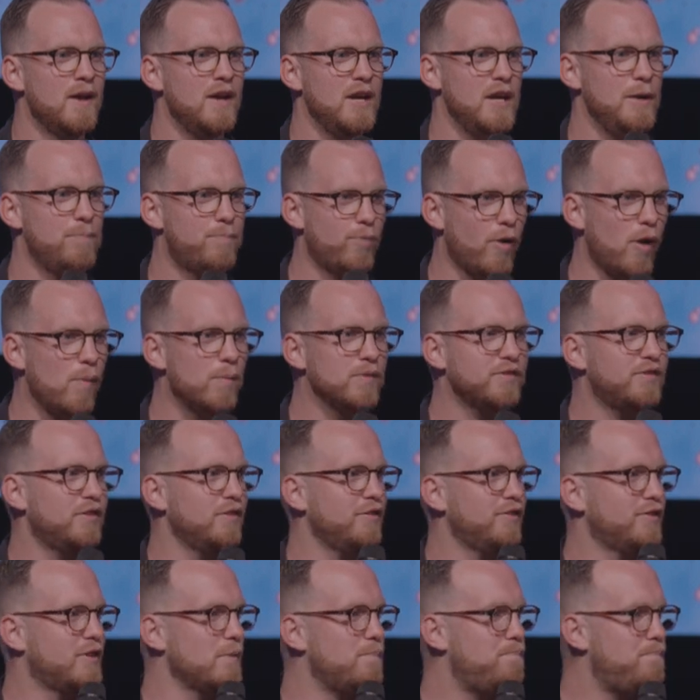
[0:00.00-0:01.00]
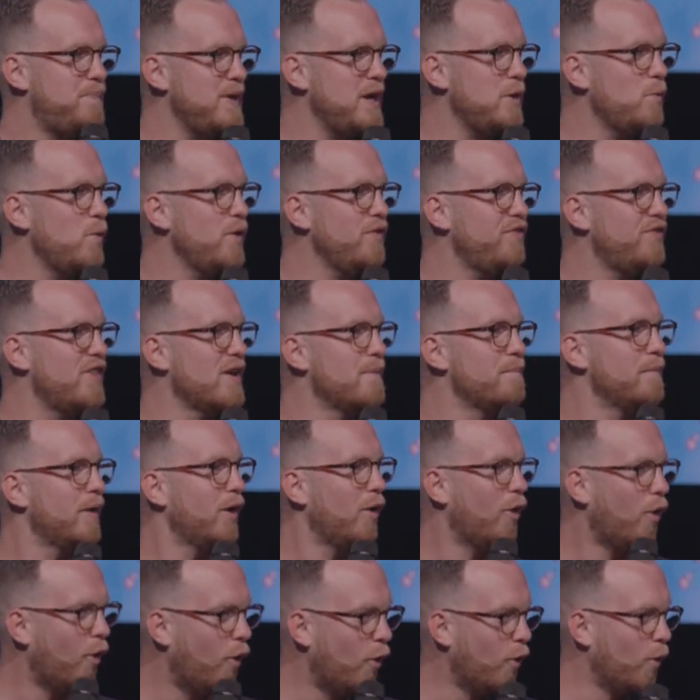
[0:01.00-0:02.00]
He promises to be with them
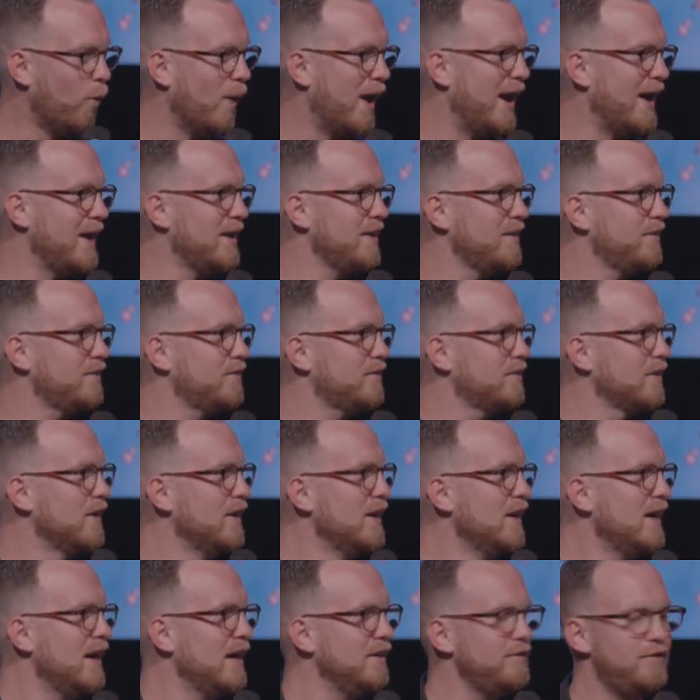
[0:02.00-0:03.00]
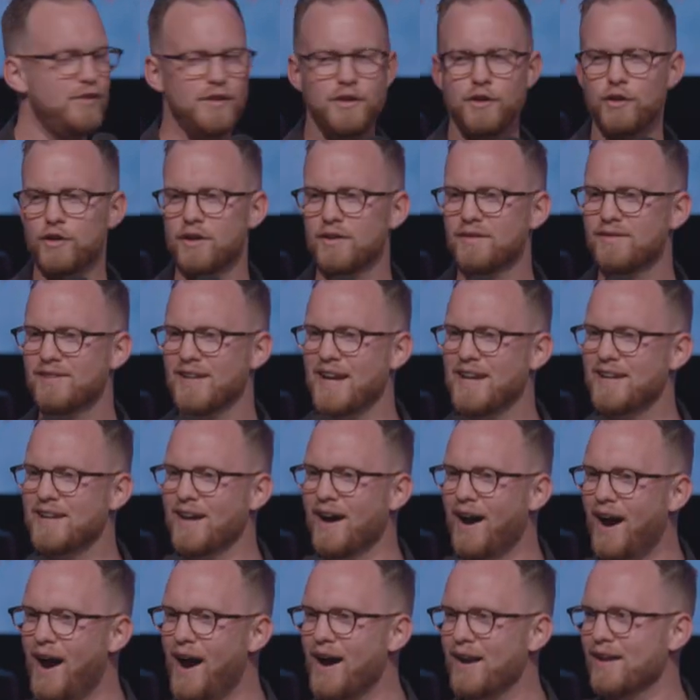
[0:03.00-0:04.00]
always. And so you can take
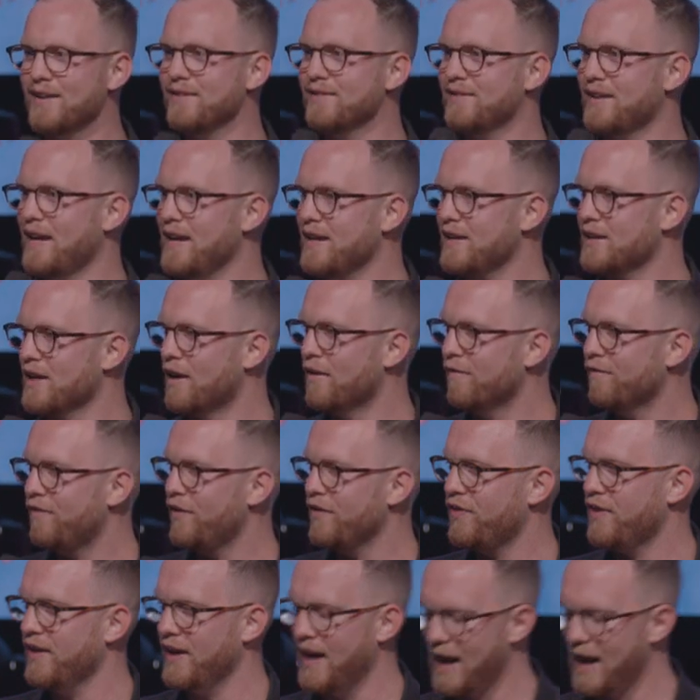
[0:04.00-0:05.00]
heart and take comfort that